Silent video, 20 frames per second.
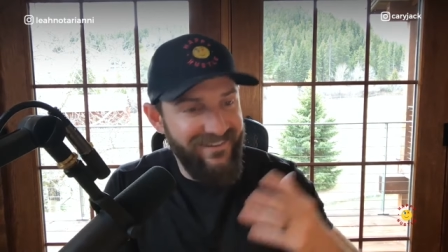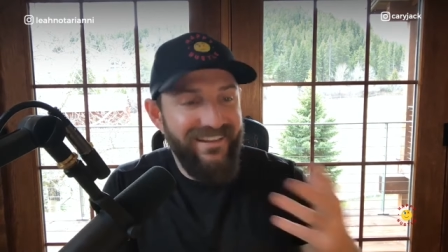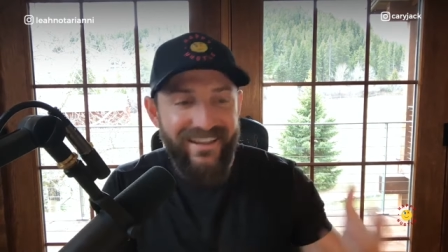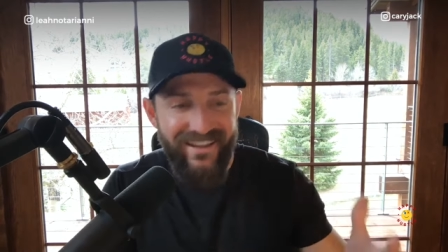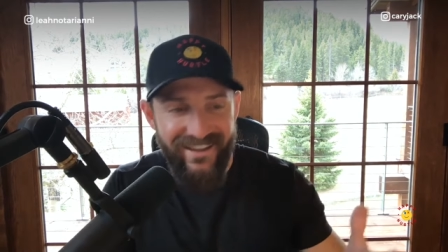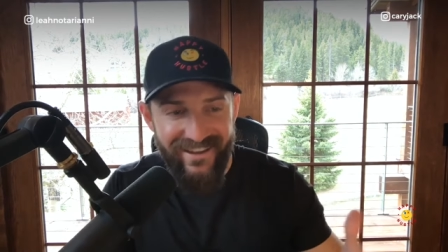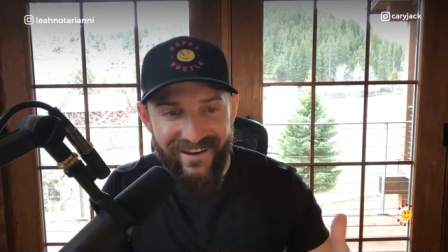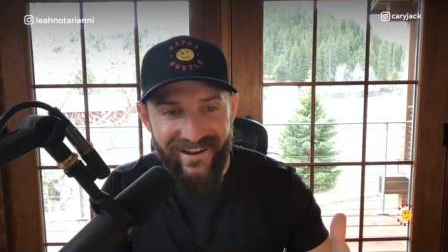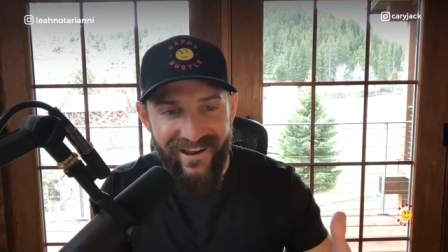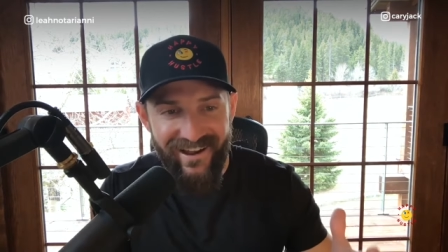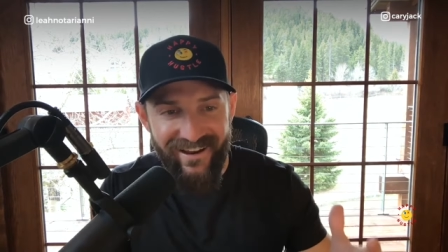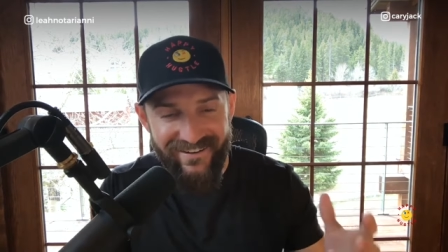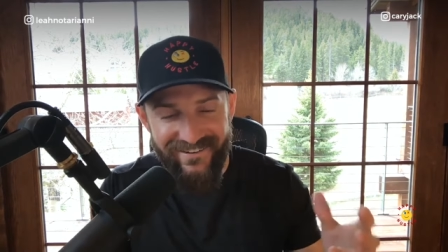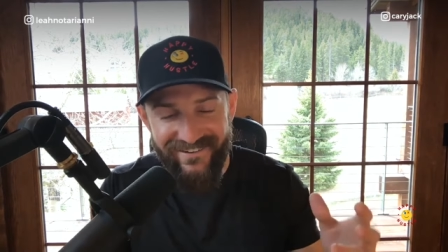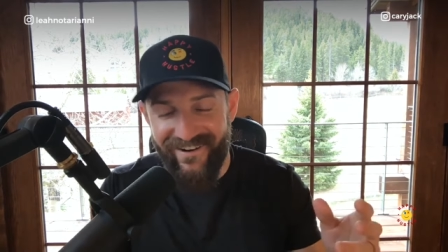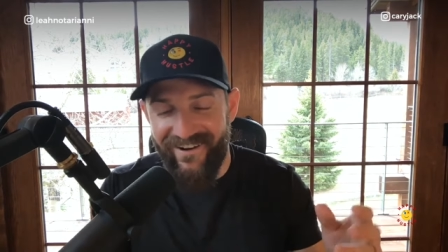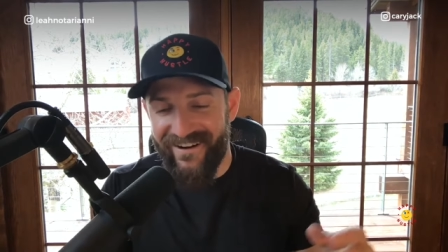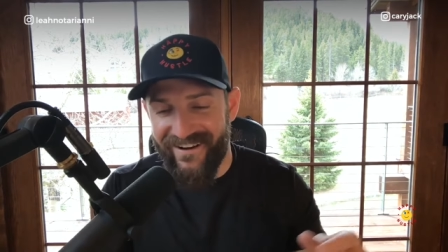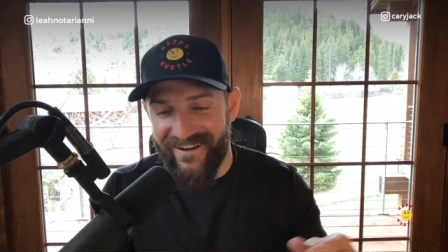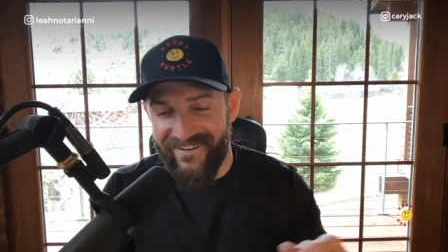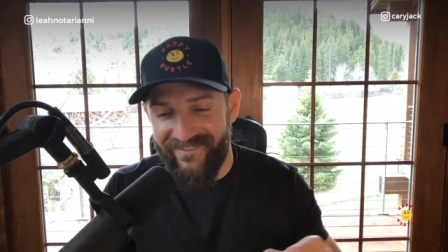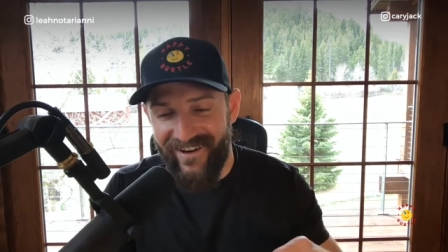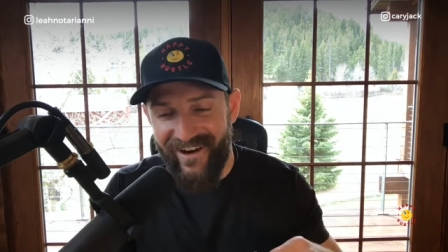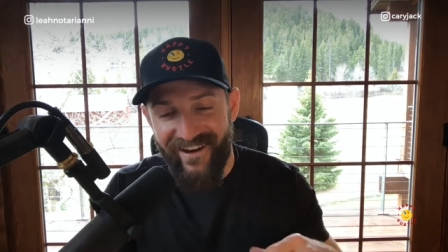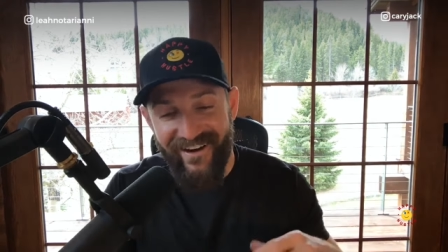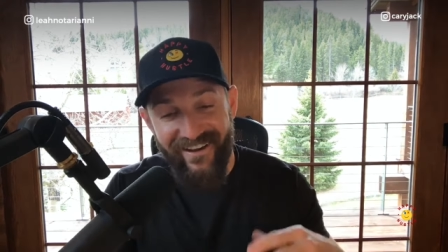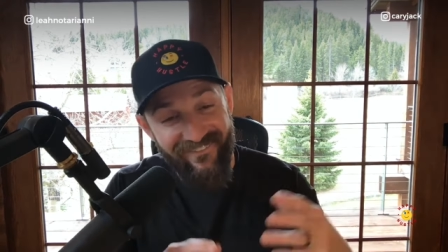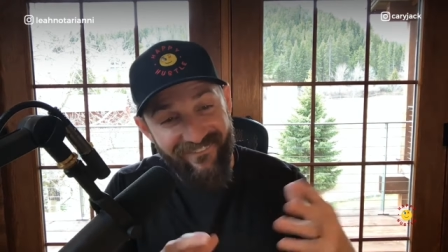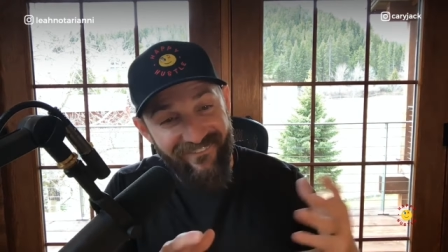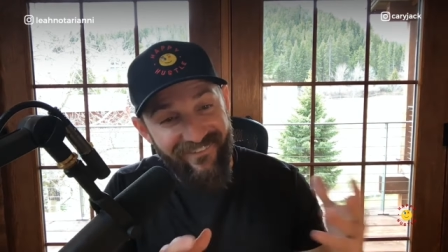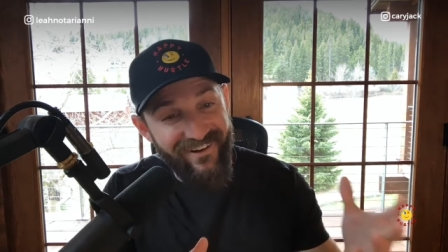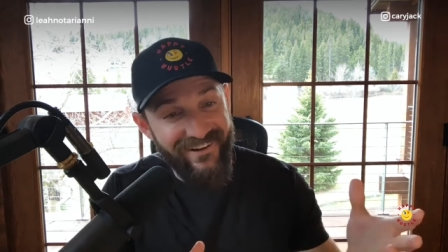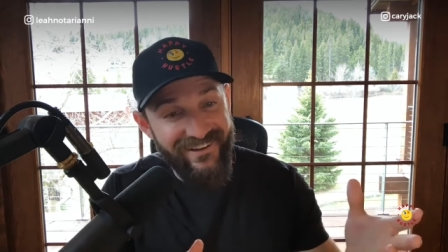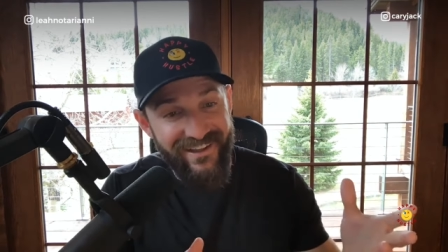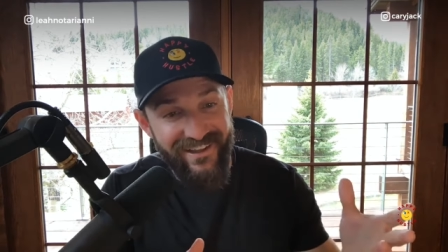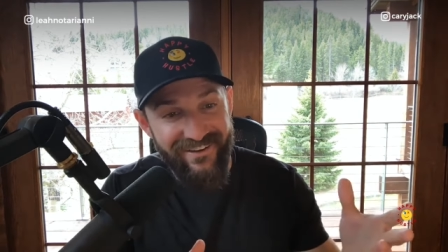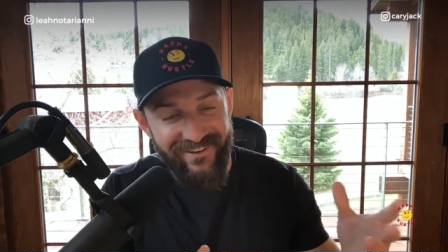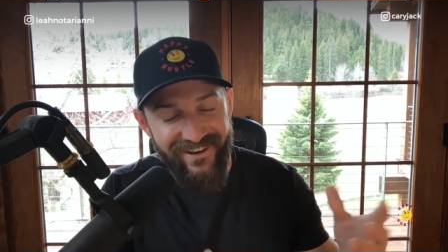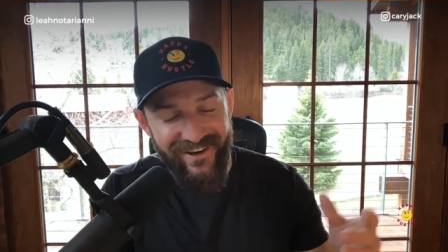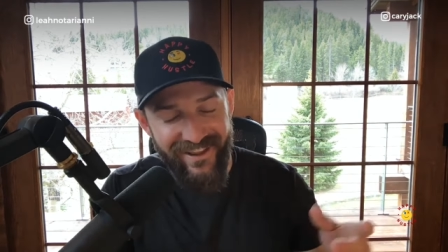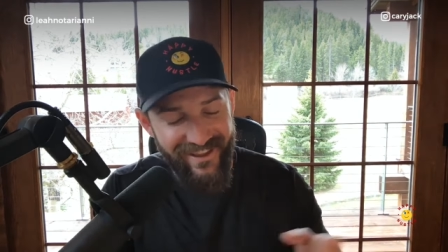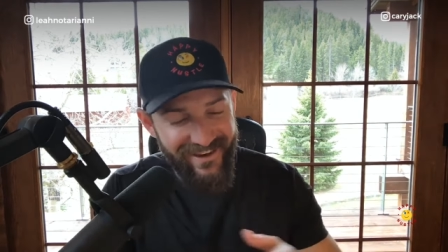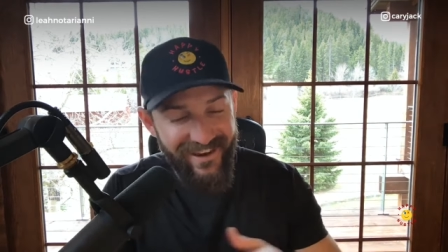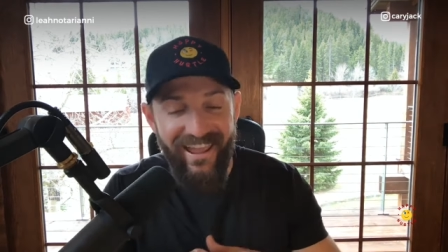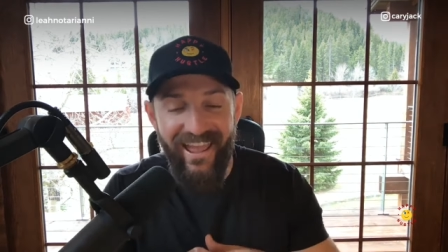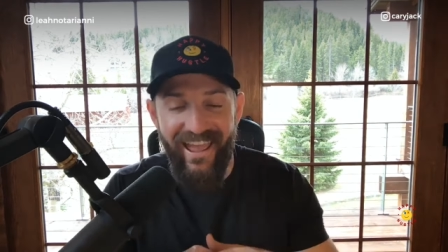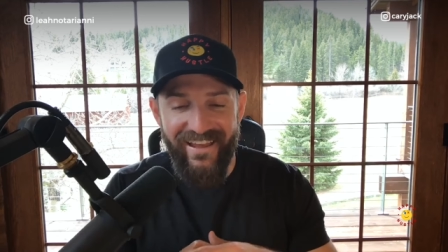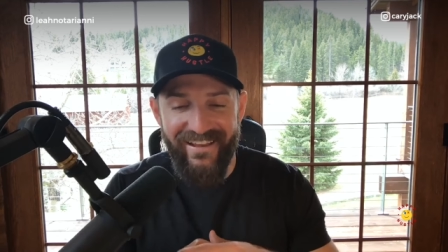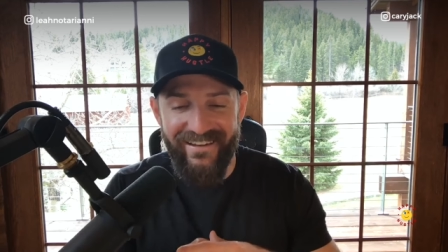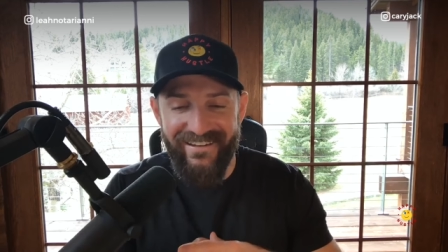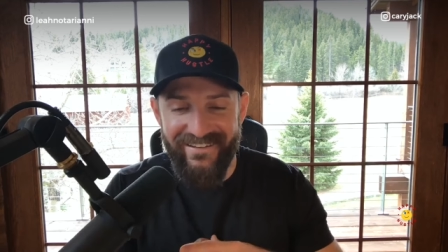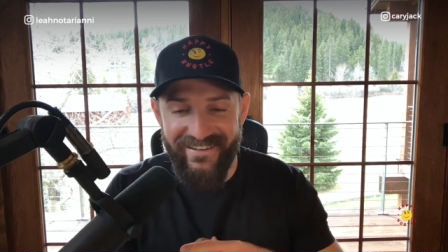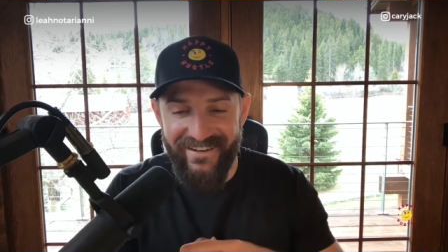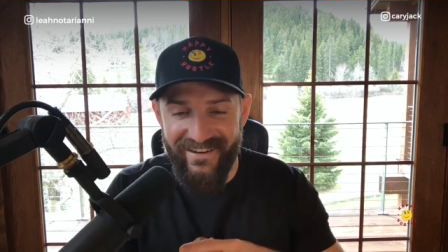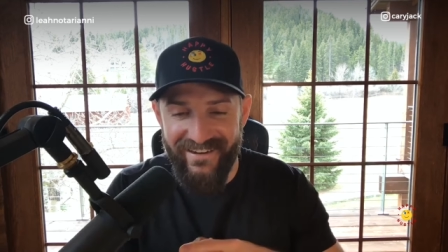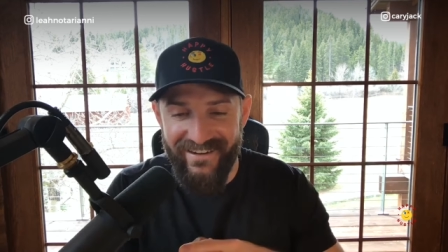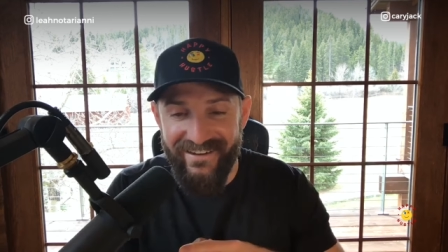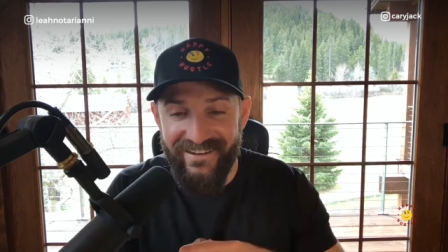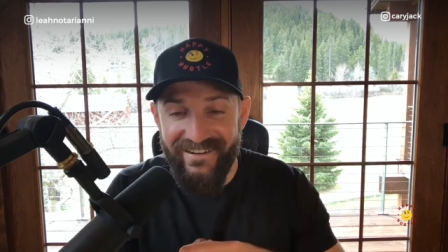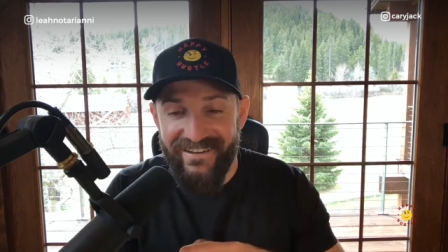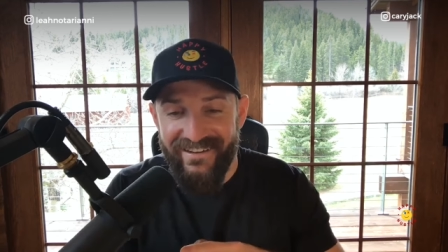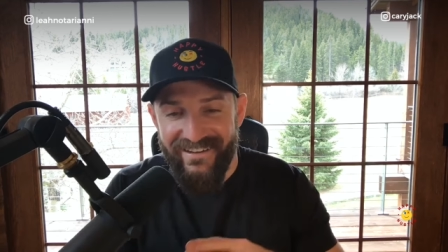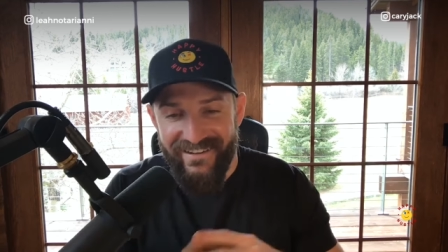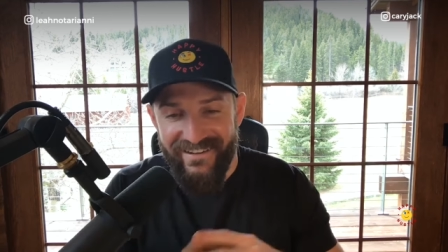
Leah and I are talking about it. We're living it. And, uh,